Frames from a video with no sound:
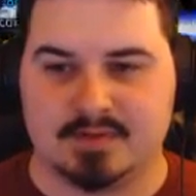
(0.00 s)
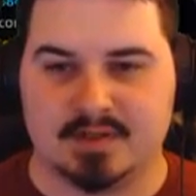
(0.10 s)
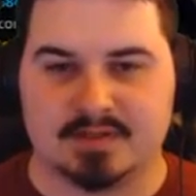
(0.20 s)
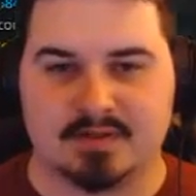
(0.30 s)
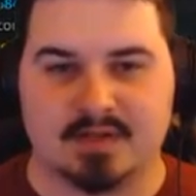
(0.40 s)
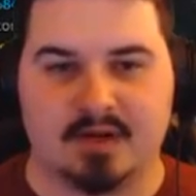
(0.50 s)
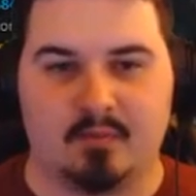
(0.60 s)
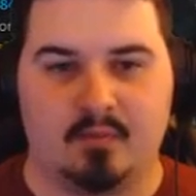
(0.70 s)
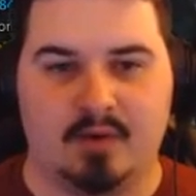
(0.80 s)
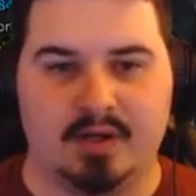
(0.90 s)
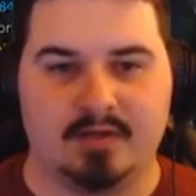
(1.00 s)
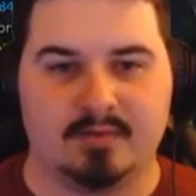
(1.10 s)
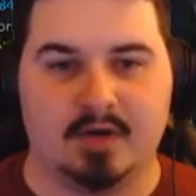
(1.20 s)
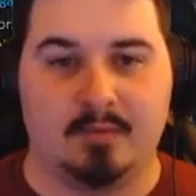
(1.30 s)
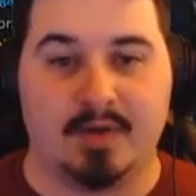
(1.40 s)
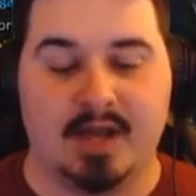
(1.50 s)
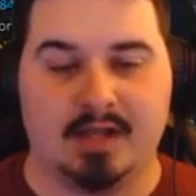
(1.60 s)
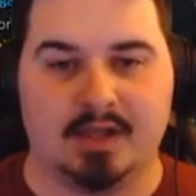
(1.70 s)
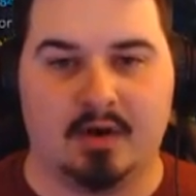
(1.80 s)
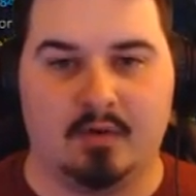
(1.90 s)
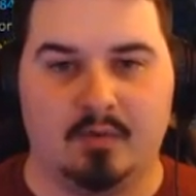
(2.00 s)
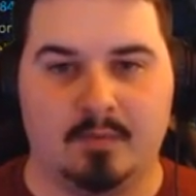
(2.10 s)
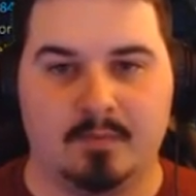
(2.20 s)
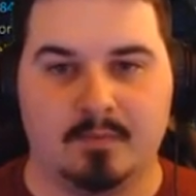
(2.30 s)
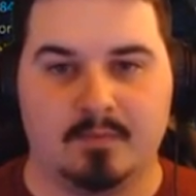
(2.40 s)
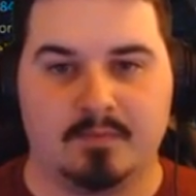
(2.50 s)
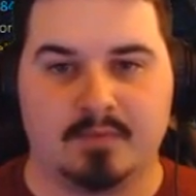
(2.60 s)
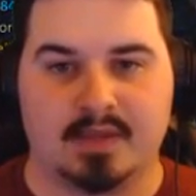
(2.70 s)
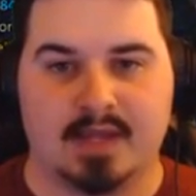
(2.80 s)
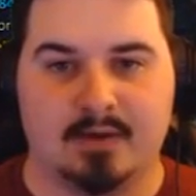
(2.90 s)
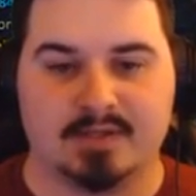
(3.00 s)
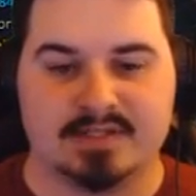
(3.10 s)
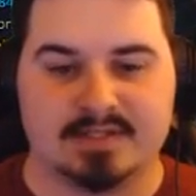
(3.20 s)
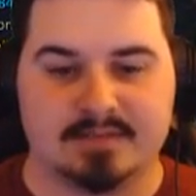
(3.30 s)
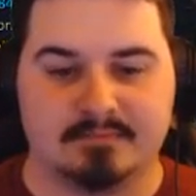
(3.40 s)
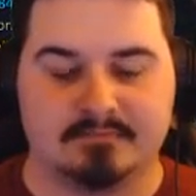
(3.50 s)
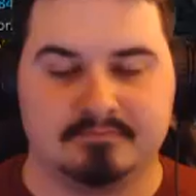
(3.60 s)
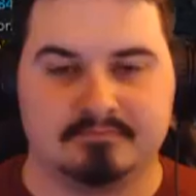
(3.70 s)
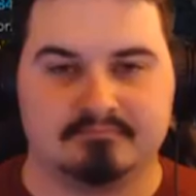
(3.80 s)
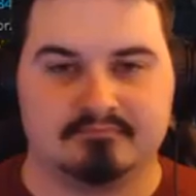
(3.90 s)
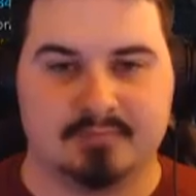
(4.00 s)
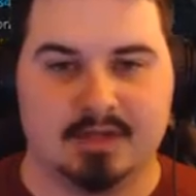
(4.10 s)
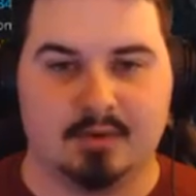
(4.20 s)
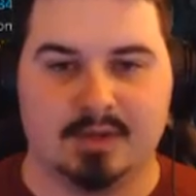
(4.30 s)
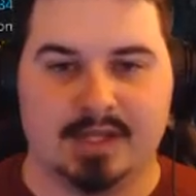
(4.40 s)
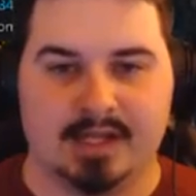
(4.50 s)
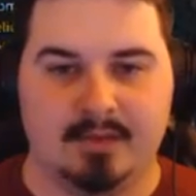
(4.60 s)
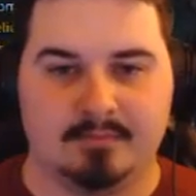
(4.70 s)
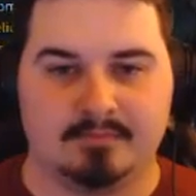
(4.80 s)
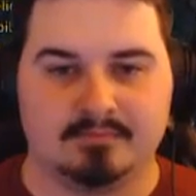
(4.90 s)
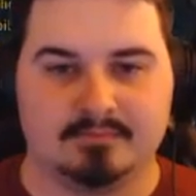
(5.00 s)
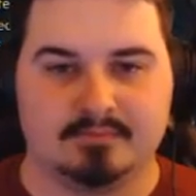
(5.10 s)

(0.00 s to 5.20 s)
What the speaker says: So that's got one. Oh, hello, Countess. Hello, lady.